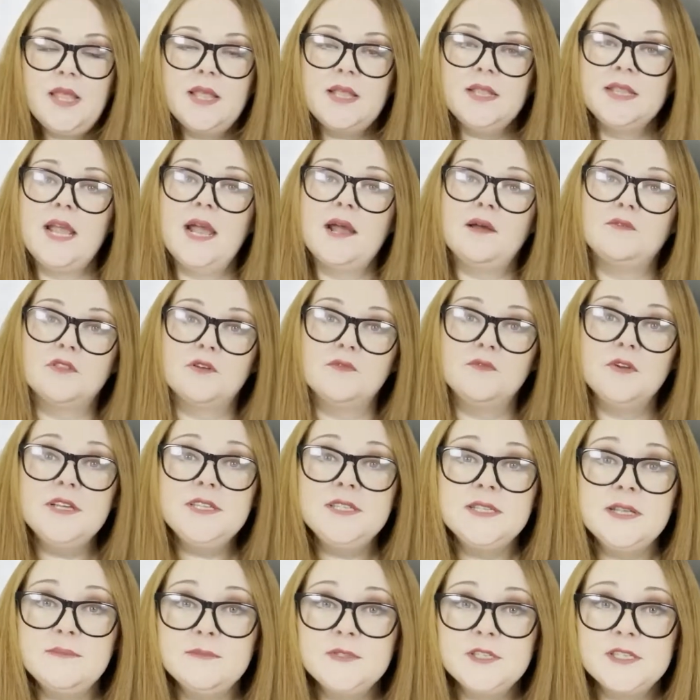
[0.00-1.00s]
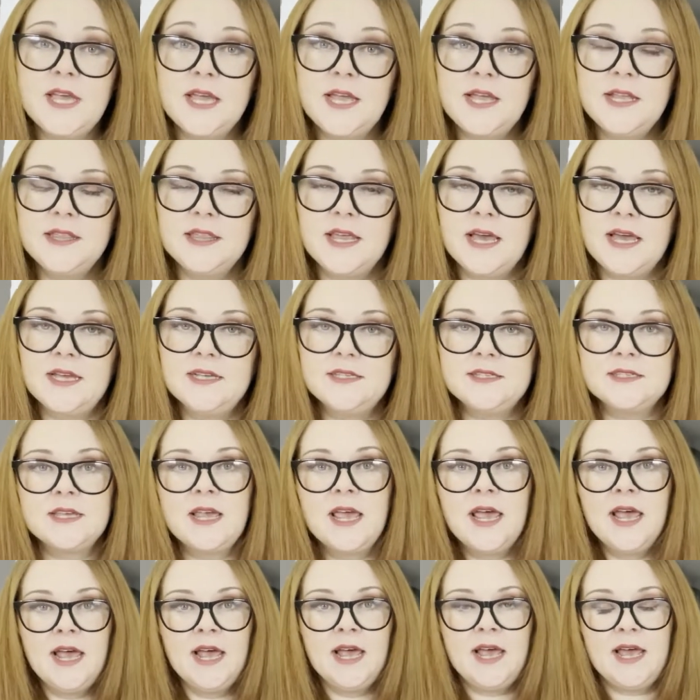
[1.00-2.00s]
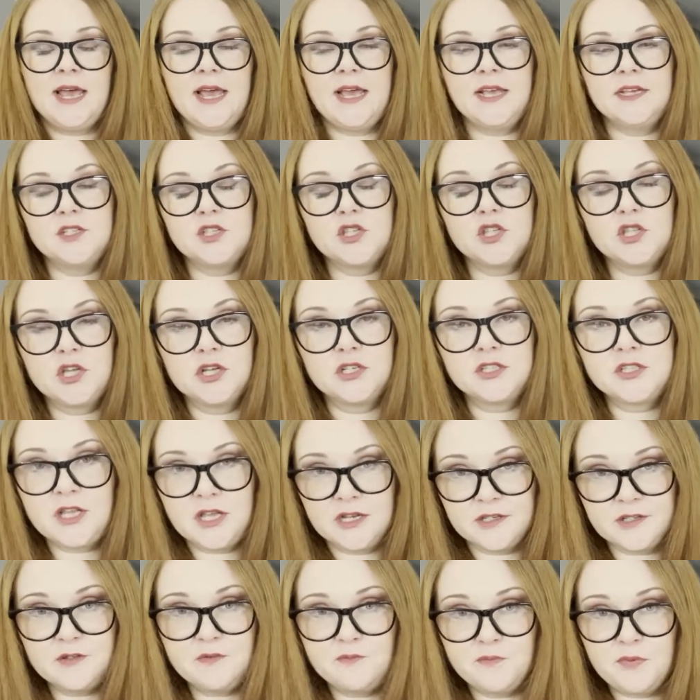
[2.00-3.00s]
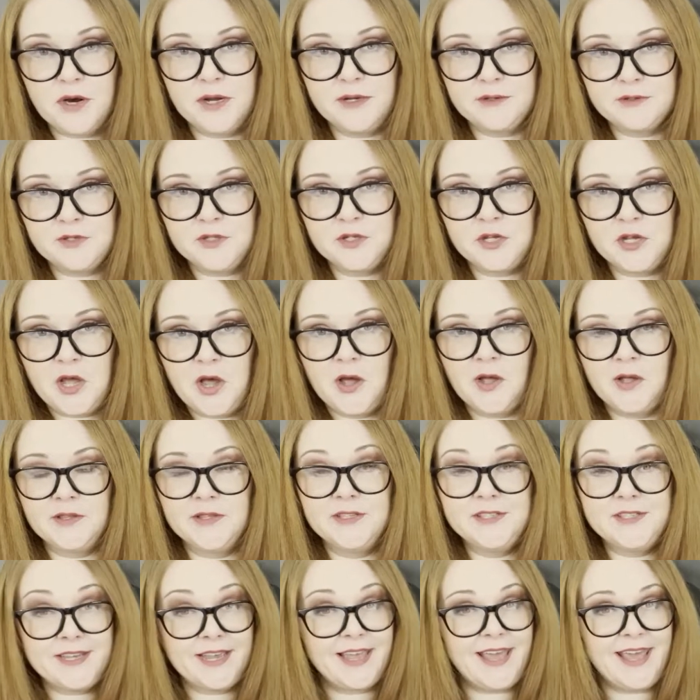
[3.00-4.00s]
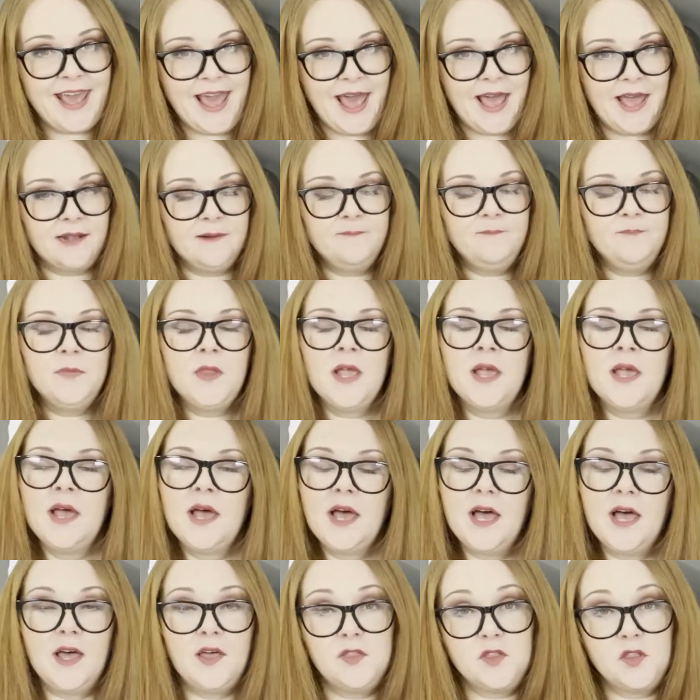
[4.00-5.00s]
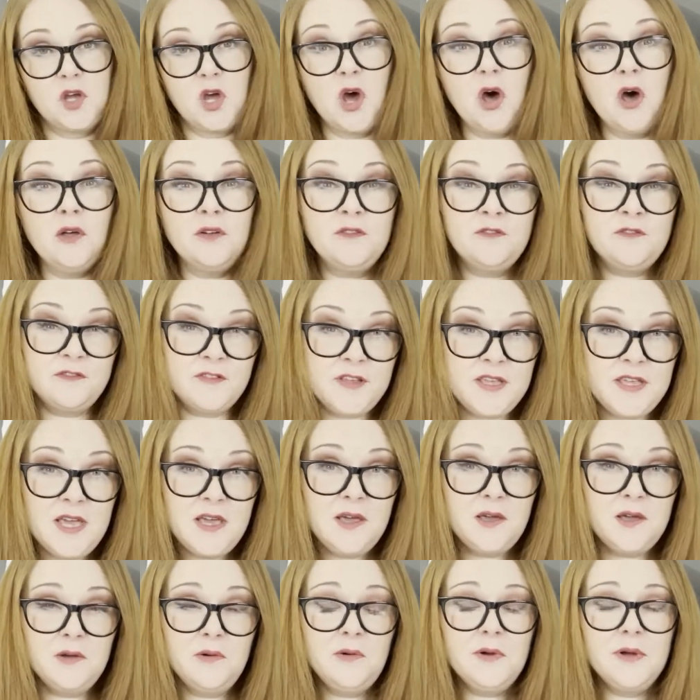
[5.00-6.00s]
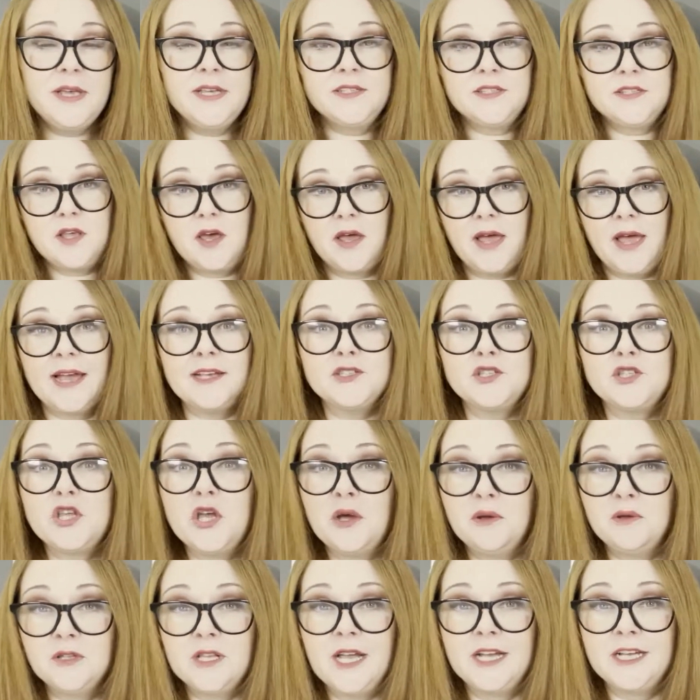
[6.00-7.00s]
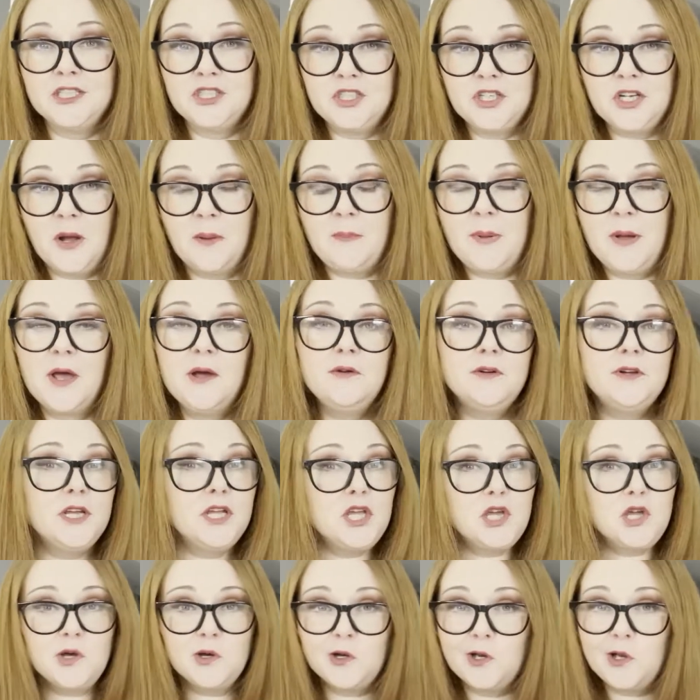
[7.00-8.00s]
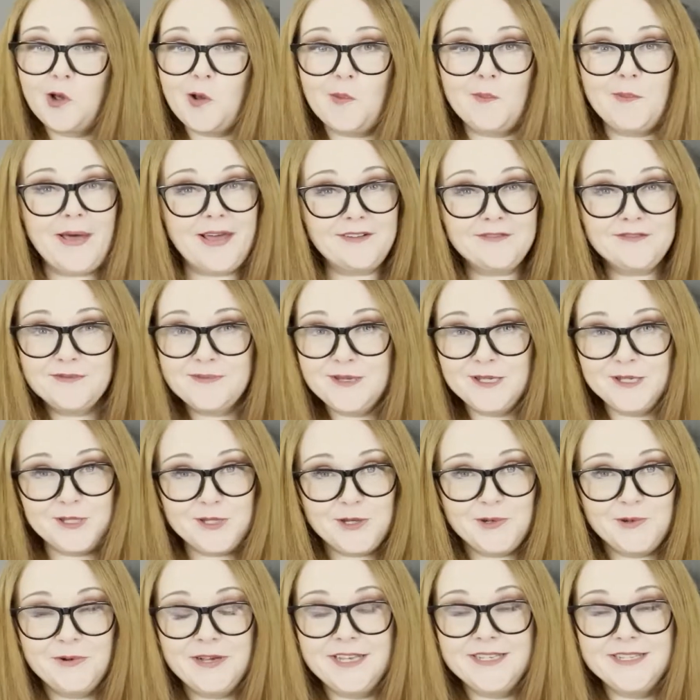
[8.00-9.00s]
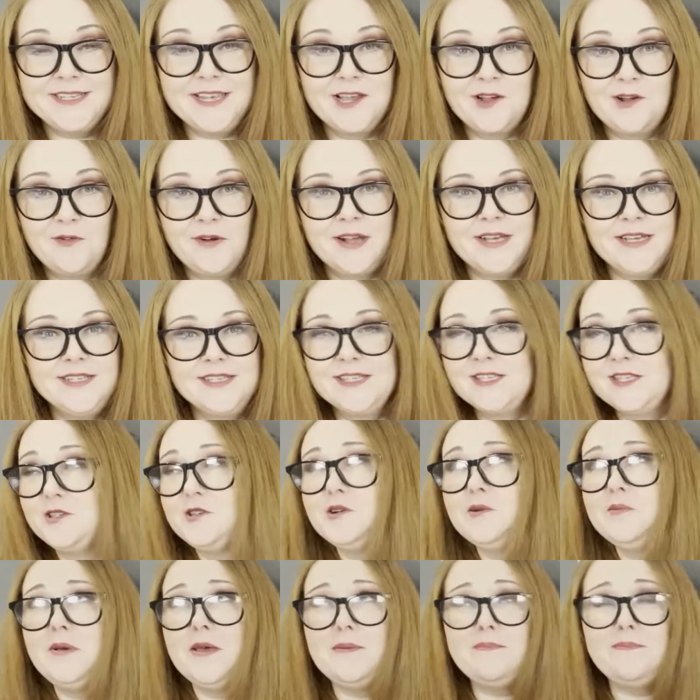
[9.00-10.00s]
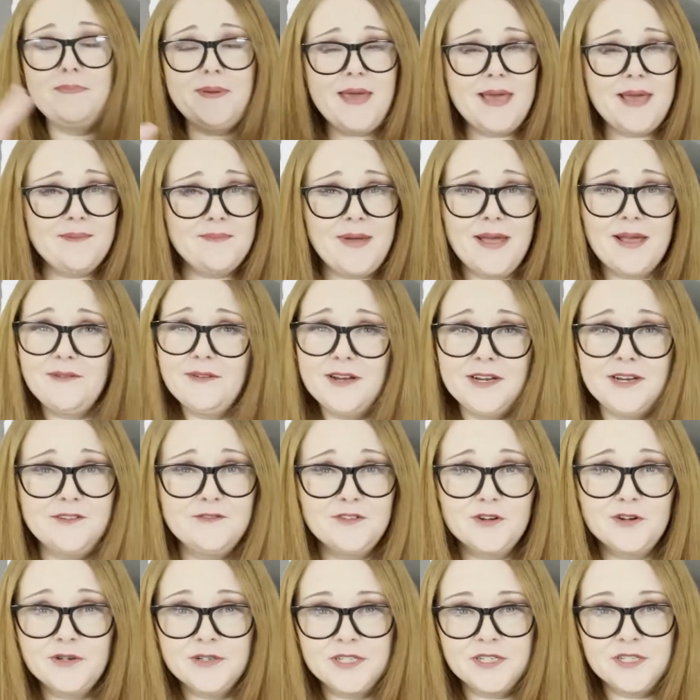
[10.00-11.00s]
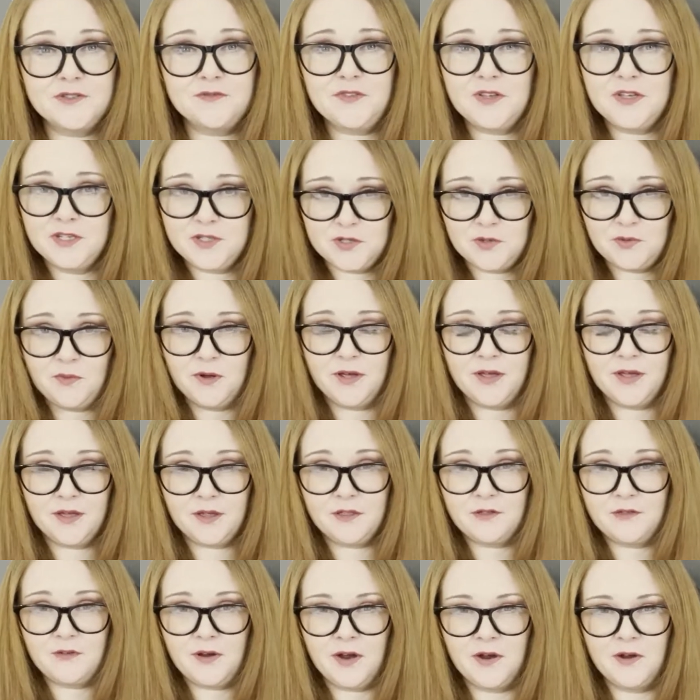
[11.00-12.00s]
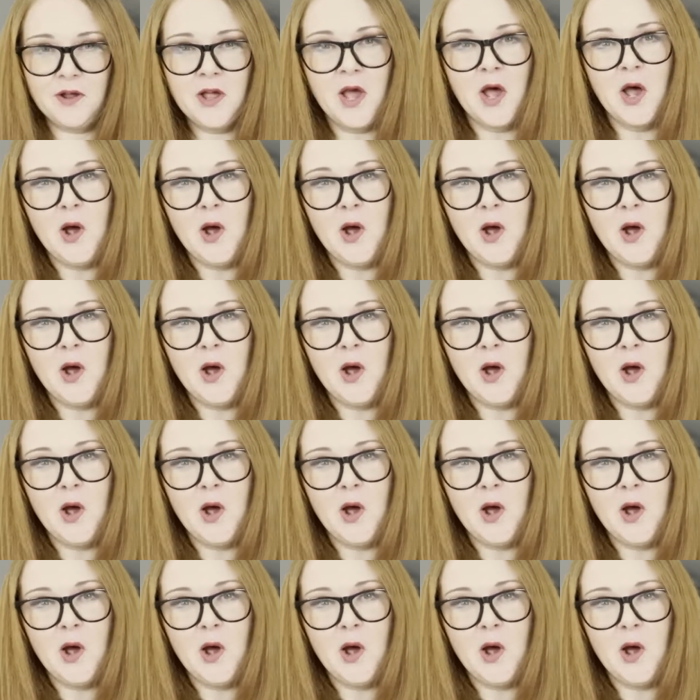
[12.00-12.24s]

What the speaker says: Now, the reason I'm saying this is there's lots of pros and cons. Again, the con for you is that as the online shop owner, you're going to come back from your 2 weeks in Greece and there's going to be a big mountain of orders for you to work through.